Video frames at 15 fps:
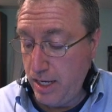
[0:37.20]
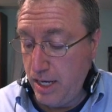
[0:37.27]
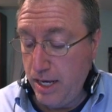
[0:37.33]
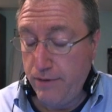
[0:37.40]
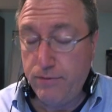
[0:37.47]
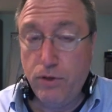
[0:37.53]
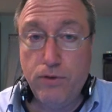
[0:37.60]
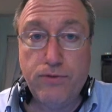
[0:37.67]

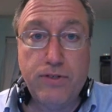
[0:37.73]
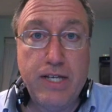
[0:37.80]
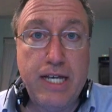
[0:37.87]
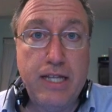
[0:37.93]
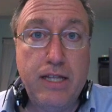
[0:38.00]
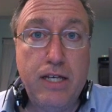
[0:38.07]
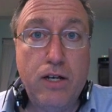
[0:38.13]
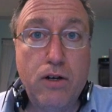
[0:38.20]
If you've
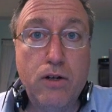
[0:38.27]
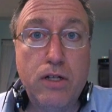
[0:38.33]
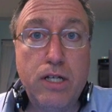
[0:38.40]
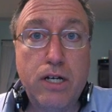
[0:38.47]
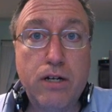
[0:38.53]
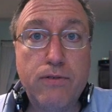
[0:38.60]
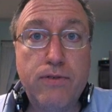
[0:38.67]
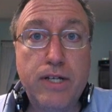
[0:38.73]
seen the
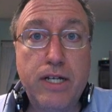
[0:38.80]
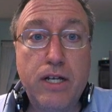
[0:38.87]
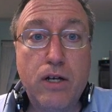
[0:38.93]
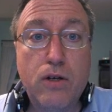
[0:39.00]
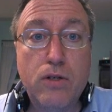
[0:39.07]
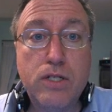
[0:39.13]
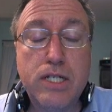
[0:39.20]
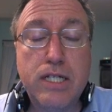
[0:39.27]
earlier
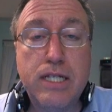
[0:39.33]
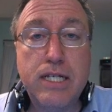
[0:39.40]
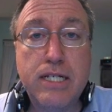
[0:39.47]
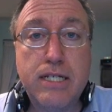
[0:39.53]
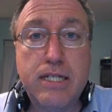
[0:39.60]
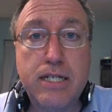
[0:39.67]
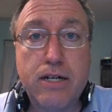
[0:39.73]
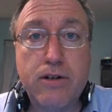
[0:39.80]
videos in
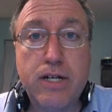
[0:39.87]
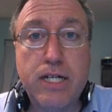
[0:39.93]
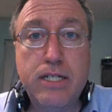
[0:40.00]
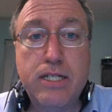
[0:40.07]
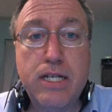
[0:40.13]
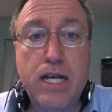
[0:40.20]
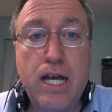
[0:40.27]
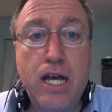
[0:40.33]
this
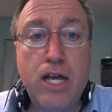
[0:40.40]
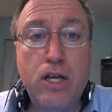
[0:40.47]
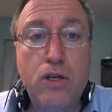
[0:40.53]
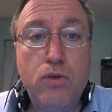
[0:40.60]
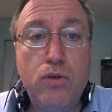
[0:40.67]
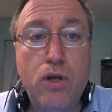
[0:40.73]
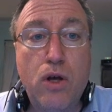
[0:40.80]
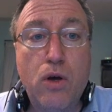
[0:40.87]
series,
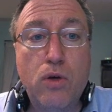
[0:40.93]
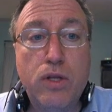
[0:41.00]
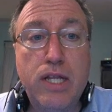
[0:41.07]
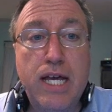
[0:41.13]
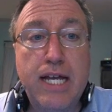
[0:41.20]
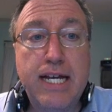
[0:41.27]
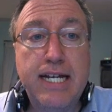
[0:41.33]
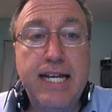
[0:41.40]
you know
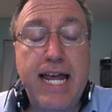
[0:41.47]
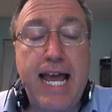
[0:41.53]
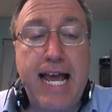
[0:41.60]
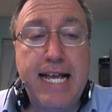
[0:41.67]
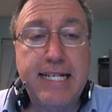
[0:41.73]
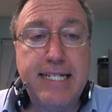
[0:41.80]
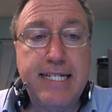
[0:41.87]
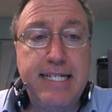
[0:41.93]
that an
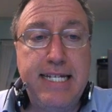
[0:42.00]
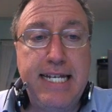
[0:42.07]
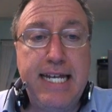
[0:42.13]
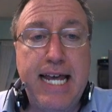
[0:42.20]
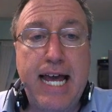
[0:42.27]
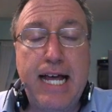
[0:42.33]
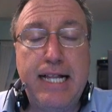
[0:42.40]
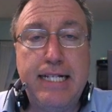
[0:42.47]

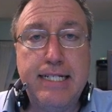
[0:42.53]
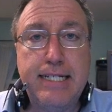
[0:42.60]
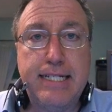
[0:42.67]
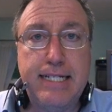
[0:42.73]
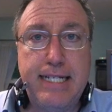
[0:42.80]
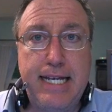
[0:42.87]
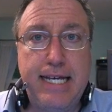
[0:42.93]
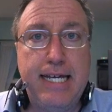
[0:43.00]

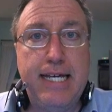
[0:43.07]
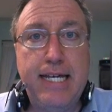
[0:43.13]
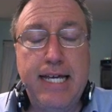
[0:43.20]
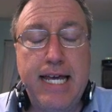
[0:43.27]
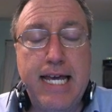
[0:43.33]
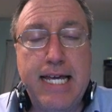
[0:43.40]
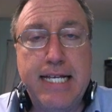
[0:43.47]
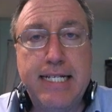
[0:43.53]

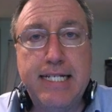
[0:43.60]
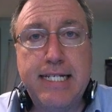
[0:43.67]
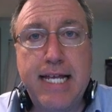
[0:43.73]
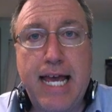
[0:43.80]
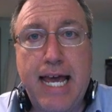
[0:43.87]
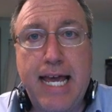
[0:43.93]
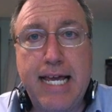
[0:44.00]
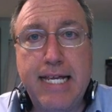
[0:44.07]
SDLC is
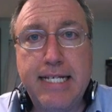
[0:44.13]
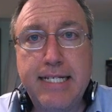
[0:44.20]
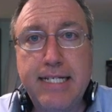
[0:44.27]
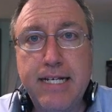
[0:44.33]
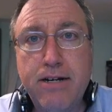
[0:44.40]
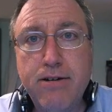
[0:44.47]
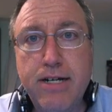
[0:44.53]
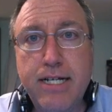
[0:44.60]
a
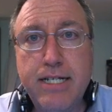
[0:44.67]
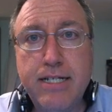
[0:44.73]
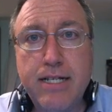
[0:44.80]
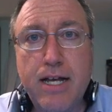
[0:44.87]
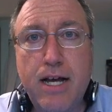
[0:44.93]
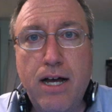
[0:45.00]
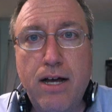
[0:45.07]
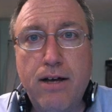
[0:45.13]
series
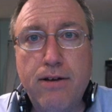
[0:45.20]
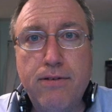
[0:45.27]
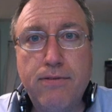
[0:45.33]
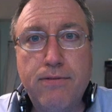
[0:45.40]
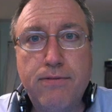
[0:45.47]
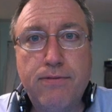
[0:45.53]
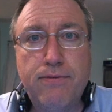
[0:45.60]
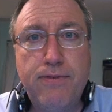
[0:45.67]

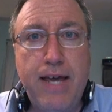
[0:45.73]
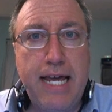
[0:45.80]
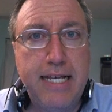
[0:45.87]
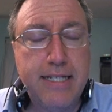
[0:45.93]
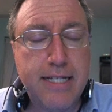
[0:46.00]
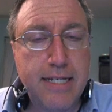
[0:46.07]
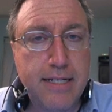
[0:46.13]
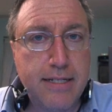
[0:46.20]
of
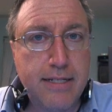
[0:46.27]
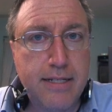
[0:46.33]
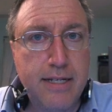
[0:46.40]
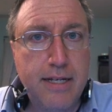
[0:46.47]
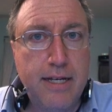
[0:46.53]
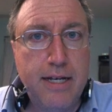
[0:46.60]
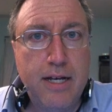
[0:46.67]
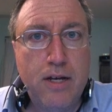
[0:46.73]
phases
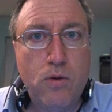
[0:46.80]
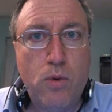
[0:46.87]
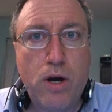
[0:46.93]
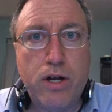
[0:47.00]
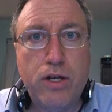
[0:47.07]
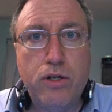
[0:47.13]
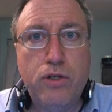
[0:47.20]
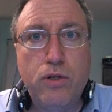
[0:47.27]
where
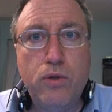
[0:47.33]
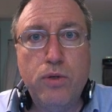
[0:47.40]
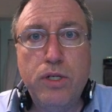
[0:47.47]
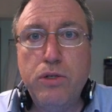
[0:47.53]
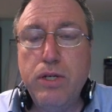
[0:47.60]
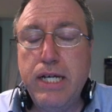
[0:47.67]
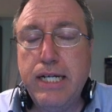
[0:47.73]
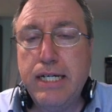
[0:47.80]
you do
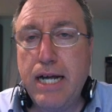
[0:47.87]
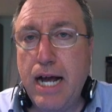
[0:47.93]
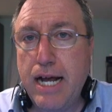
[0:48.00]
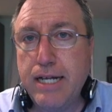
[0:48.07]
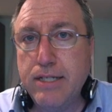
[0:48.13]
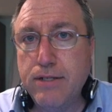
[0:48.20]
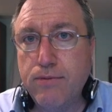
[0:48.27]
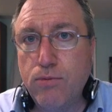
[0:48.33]
unique
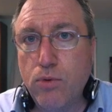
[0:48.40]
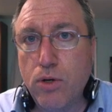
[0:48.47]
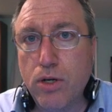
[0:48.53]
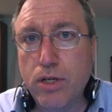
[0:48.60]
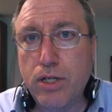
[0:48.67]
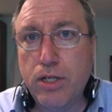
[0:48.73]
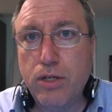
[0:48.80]
kinds of work.